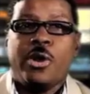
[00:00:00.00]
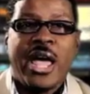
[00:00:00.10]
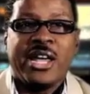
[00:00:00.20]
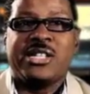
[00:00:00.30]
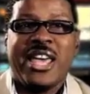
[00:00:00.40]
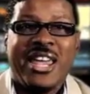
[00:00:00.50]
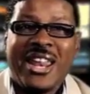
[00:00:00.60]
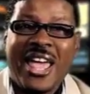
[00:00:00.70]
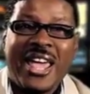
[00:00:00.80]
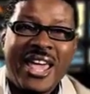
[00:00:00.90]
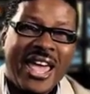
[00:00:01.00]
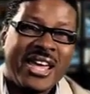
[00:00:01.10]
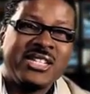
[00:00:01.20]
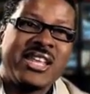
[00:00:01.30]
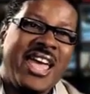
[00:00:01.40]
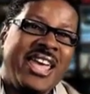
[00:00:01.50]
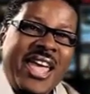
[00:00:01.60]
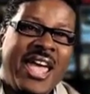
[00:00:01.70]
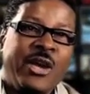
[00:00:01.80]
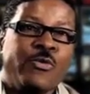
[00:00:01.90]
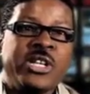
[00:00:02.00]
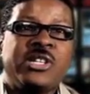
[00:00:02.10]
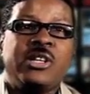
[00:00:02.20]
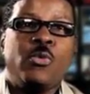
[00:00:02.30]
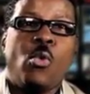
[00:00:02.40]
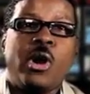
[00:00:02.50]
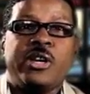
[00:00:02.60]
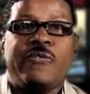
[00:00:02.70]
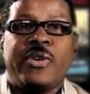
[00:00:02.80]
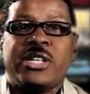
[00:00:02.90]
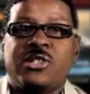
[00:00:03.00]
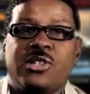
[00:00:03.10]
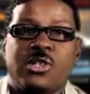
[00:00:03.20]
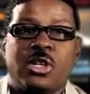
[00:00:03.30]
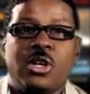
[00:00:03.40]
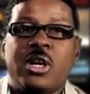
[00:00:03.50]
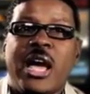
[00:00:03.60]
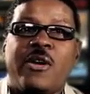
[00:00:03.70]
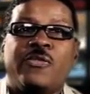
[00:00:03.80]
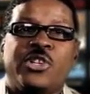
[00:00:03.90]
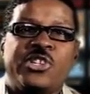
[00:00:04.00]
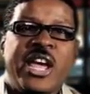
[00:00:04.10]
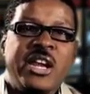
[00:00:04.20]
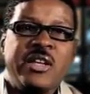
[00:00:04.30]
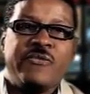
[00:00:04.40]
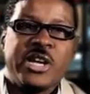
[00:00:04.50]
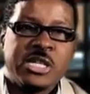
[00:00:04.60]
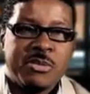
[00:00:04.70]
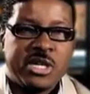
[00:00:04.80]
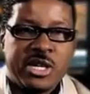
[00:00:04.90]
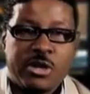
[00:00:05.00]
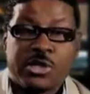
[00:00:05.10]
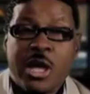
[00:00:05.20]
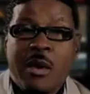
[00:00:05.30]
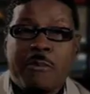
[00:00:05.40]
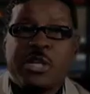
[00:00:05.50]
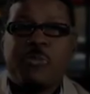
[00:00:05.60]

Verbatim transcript: as NASAA, recently warned investors to look out for shady investment deals pitched